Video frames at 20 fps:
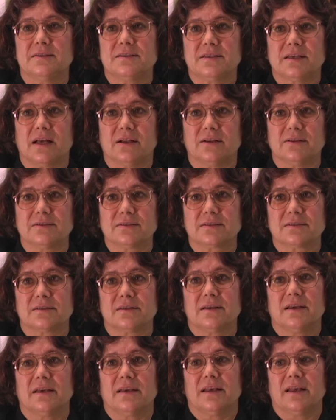the
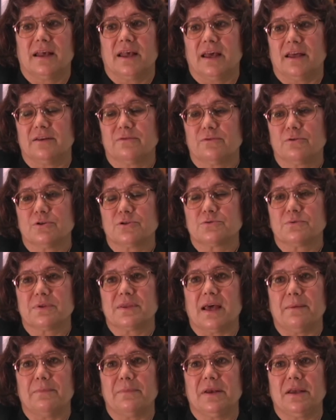cells. And of course,
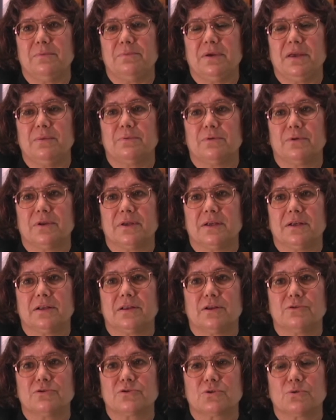with that many people in
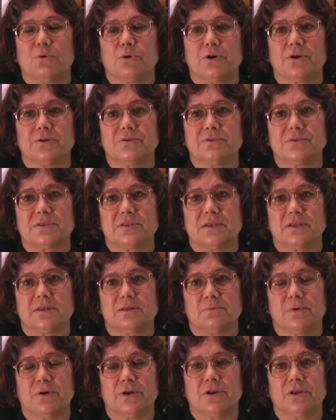close quarters, the
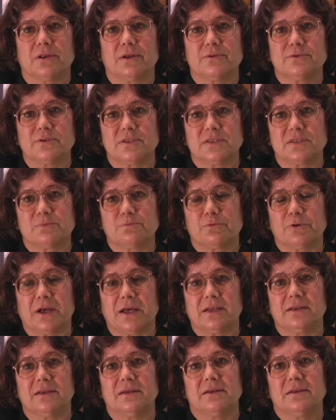tuberculosis
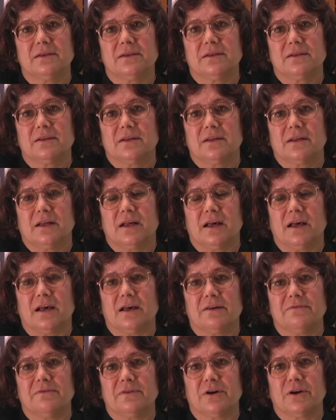spread
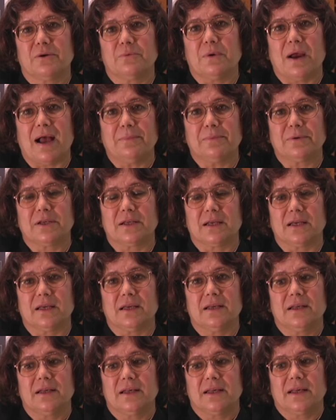very
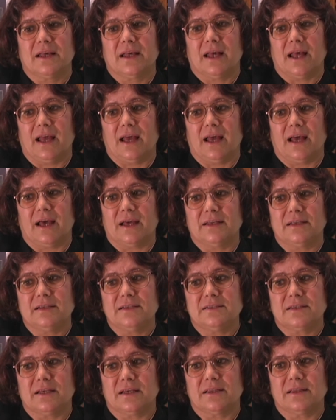rapidly. And
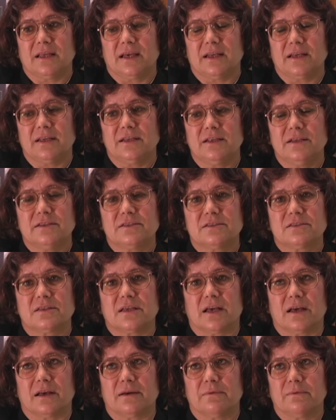he said that in
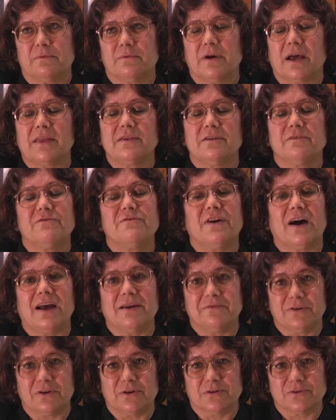his, I think,
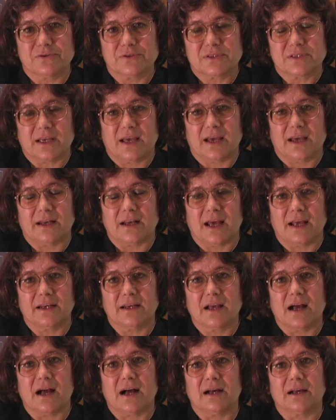5 years at
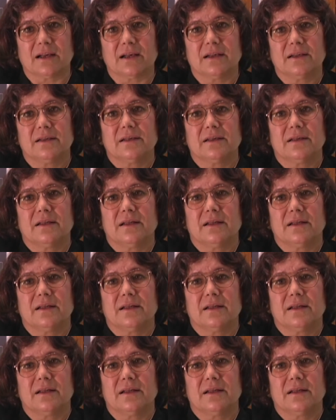Ankang,